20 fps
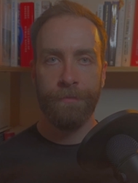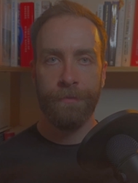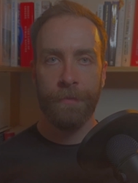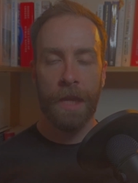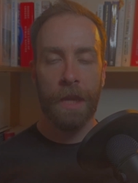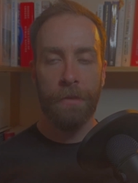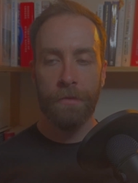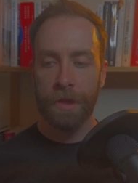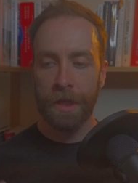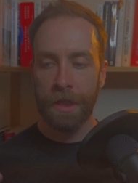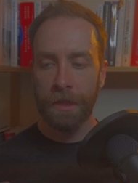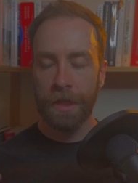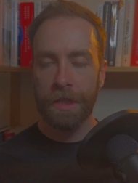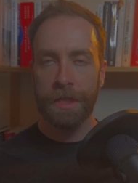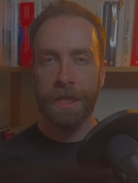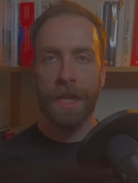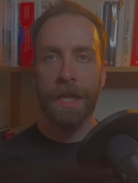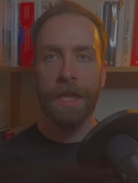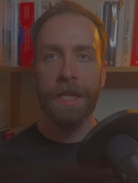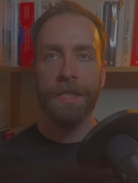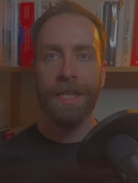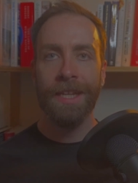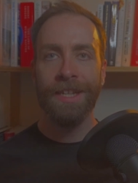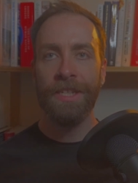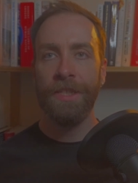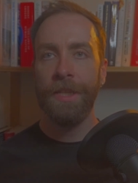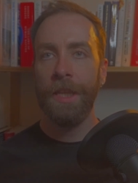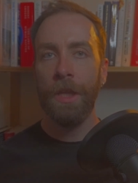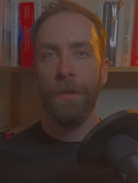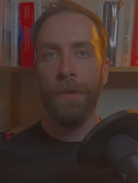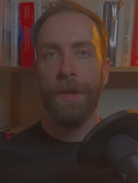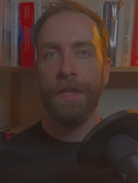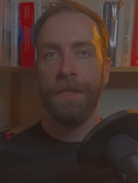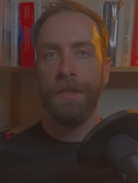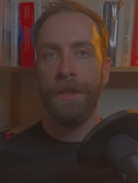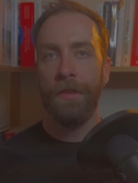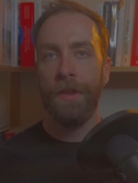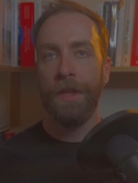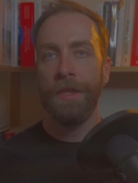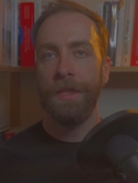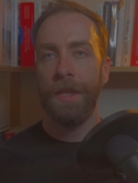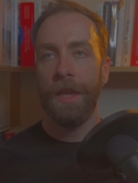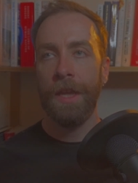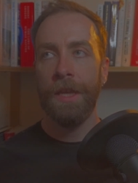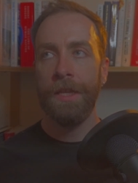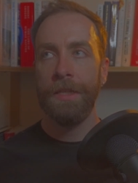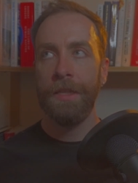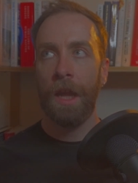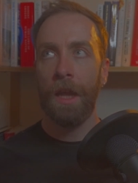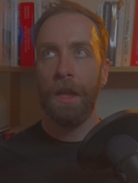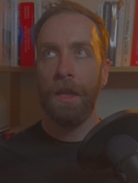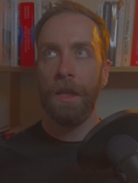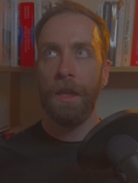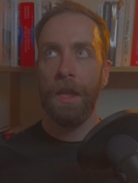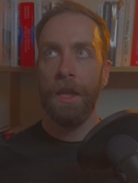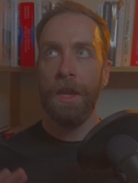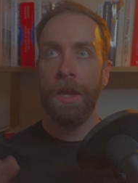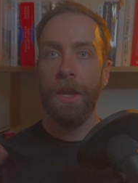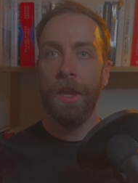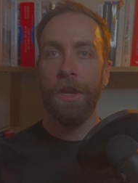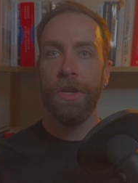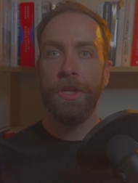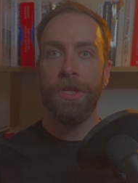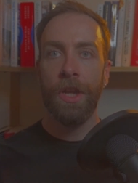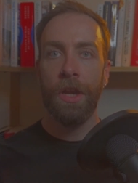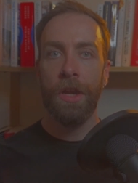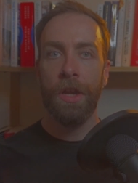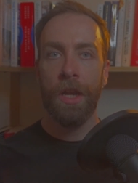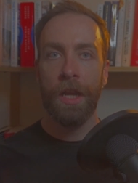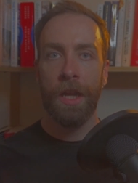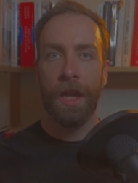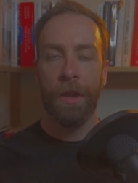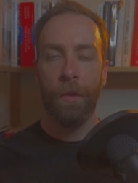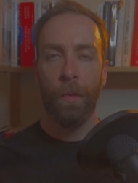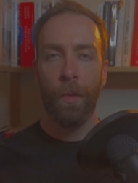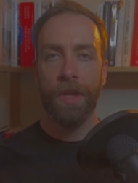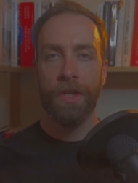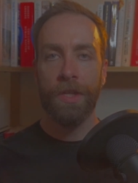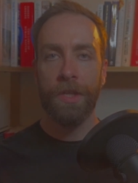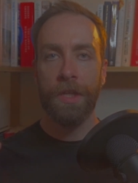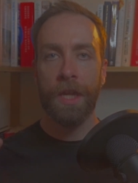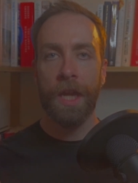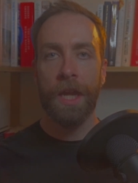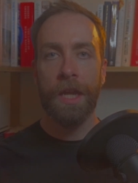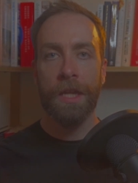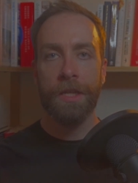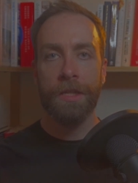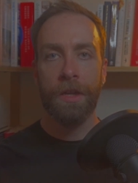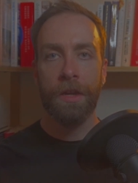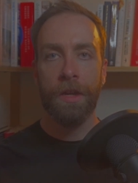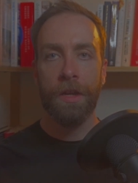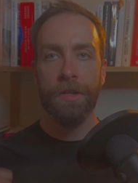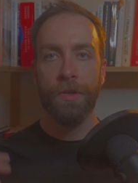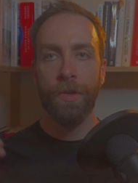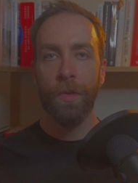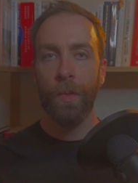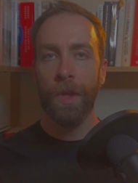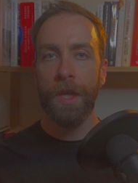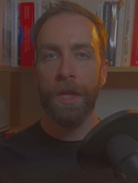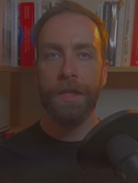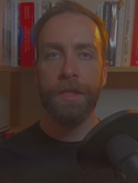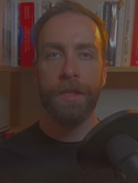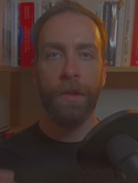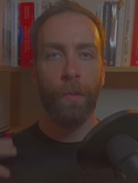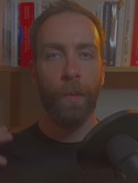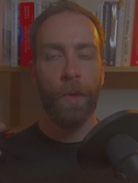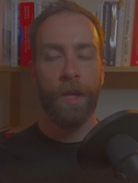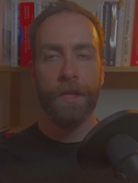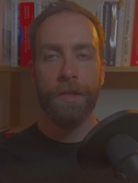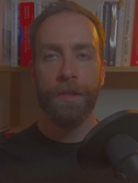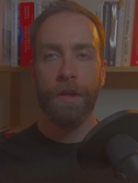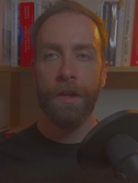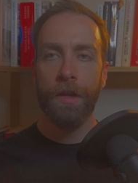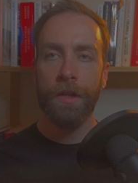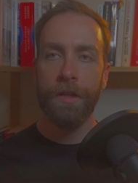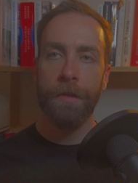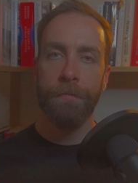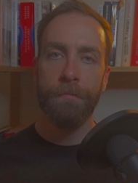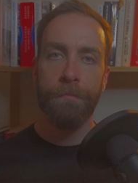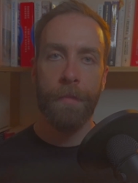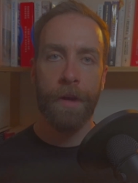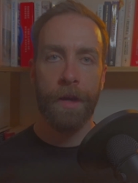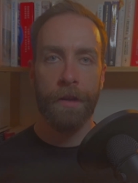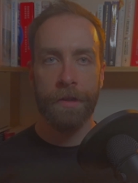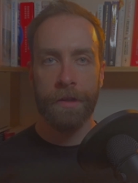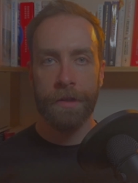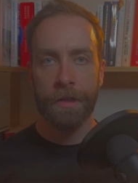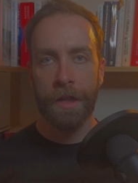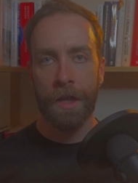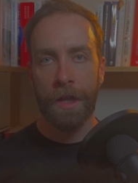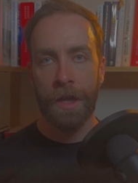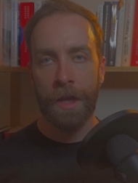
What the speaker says: Counting the days insinuates that this is a linear journey in which days turn into weeks and weeks turn into months.